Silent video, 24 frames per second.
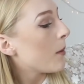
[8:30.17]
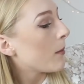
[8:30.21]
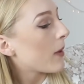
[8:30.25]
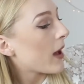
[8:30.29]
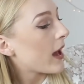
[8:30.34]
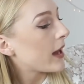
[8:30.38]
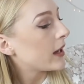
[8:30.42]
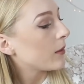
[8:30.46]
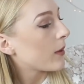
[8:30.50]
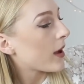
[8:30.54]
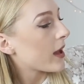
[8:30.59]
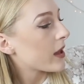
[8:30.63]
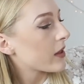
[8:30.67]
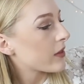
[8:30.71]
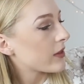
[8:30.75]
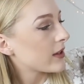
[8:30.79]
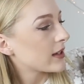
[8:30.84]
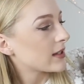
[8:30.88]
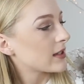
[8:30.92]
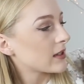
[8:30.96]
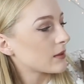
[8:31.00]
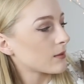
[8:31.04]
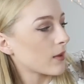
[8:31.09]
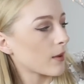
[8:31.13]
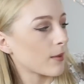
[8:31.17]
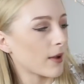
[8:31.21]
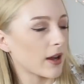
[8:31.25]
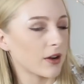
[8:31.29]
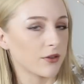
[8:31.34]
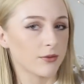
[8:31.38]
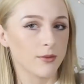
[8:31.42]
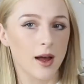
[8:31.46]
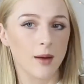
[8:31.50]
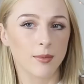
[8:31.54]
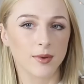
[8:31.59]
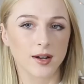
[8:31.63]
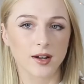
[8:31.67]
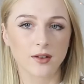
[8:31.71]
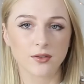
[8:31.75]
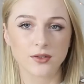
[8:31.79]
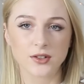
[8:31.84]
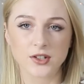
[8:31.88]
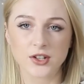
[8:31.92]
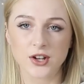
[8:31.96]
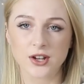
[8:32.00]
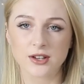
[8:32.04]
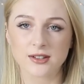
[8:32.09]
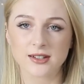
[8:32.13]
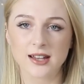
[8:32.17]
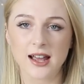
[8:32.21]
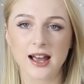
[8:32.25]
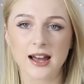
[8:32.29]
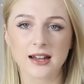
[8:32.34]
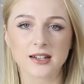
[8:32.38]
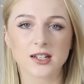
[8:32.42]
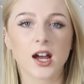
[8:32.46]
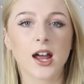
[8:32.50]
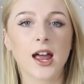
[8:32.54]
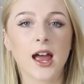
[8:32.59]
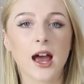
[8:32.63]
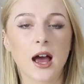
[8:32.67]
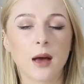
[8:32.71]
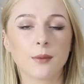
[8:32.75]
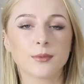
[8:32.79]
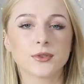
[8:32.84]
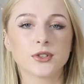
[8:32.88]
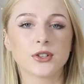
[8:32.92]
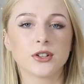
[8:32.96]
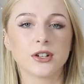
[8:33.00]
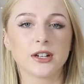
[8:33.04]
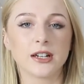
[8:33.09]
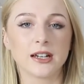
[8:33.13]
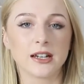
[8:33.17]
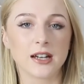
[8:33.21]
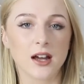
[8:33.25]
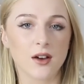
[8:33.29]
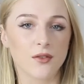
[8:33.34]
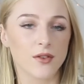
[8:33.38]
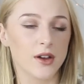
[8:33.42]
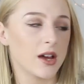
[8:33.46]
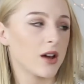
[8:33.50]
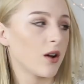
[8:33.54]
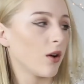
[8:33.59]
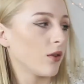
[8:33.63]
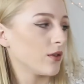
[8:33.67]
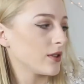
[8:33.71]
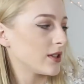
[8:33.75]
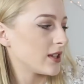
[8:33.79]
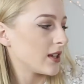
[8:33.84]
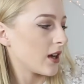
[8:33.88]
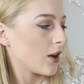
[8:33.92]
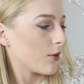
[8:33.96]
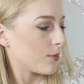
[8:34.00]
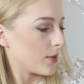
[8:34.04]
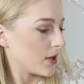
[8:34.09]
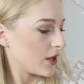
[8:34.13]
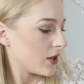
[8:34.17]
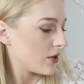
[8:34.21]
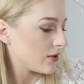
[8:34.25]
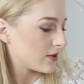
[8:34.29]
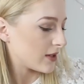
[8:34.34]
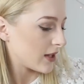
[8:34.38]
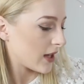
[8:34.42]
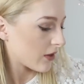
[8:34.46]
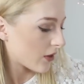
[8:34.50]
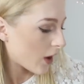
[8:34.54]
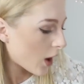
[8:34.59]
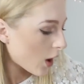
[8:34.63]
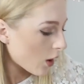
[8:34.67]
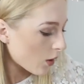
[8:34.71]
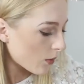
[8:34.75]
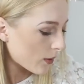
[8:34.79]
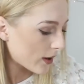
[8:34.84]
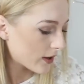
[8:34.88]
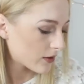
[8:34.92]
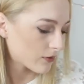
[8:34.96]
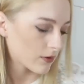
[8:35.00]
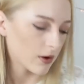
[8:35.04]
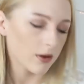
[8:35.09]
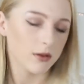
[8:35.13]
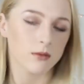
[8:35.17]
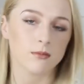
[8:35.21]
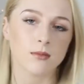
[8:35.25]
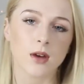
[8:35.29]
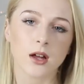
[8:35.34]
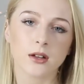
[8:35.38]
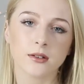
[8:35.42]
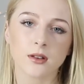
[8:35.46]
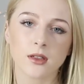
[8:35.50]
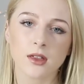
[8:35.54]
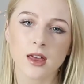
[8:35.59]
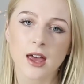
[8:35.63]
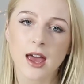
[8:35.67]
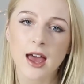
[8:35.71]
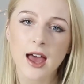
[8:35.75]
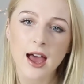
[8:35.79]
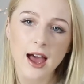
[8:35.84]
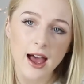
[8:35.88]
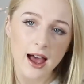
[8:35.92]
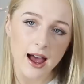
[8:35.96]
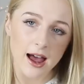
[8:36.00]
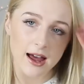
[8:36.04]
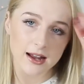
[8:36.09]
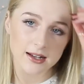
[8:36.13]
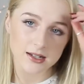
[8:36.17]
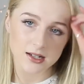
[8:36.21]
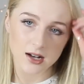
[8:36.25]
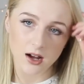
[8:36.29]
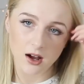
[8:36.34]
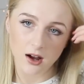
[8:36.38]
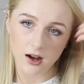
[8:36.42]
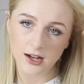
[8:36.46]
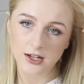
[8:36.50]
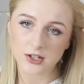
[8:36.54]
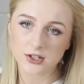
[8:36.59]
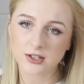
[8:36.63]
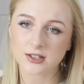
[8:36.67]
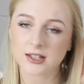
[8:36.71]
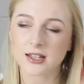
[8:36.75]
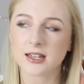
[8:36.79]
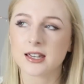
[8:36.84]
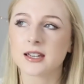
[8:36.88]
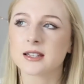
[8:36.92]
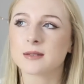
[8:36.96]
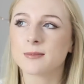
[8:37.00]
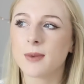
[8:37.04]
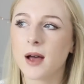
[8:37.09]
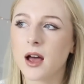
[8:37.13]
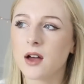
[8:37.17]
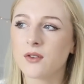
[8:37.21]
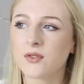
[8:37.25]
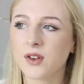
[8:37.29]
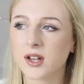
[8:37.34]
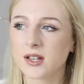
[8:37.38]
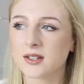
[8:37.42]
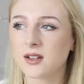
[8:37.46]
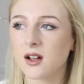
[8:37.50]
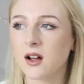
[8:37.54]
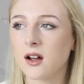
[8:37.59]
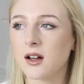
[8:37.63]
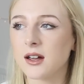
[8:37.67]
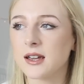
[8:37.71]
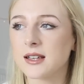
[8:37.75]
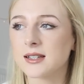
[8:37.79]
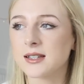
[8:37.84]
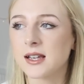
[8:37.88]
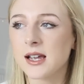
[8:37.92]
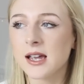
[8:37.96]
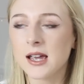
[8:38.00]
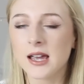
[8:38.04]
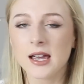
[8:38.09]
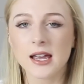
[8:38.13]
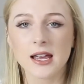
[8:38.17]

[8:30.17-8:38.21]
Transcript: But anyway, this is my bag from Urban Outfitters and I absolutely love it. Obviously I've been using it the whole way throughout the month, and I just think it's perfect size.